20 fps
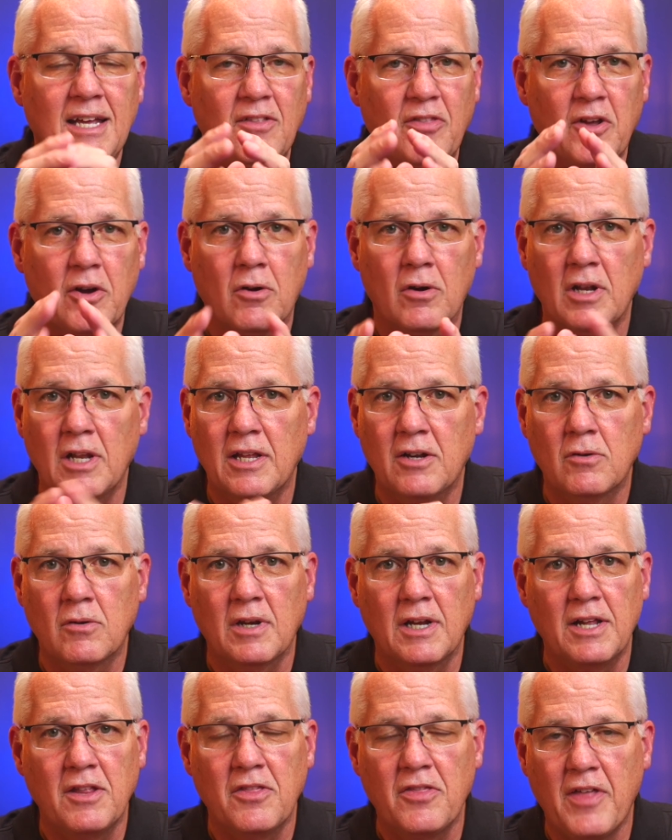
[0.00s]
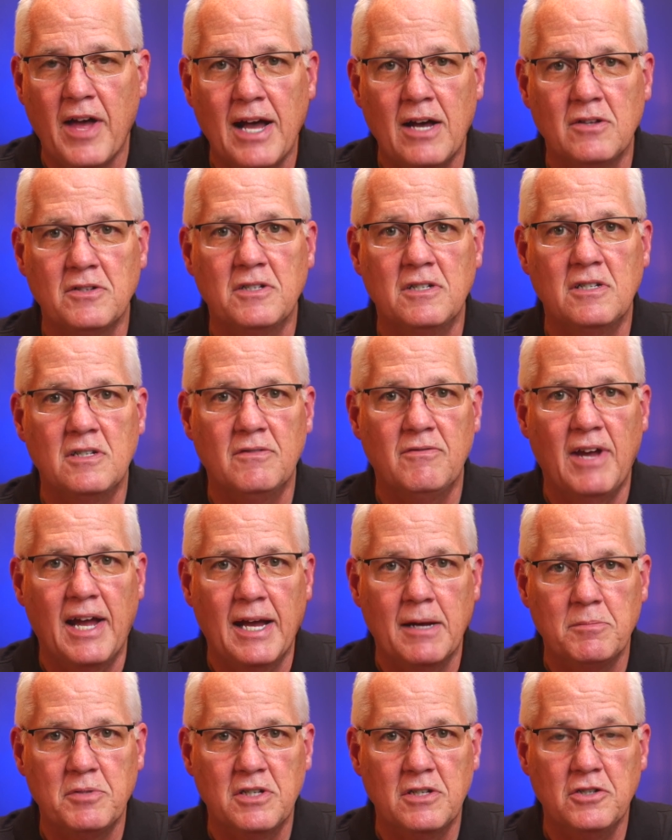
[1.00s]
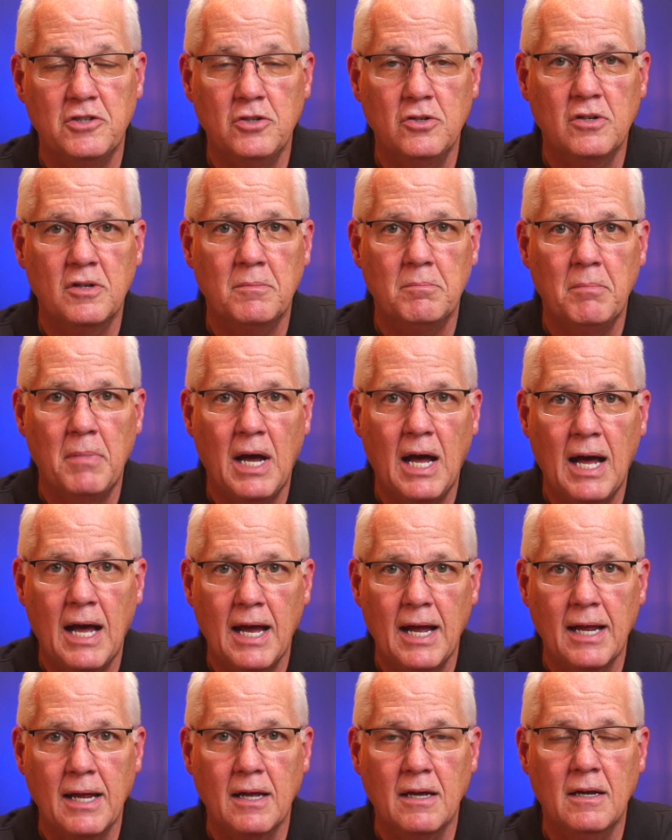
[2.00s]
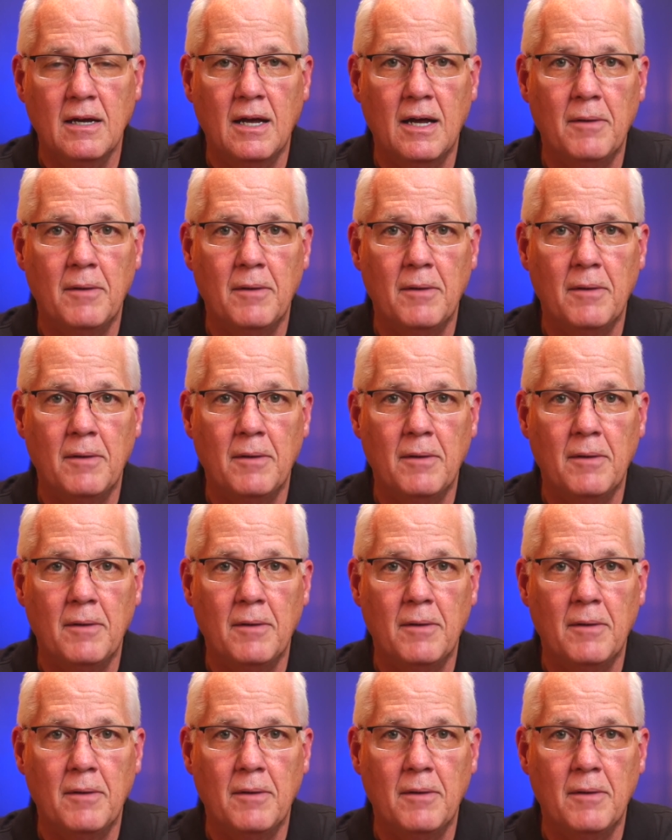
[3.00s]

There are literally thousands of apps that you can buy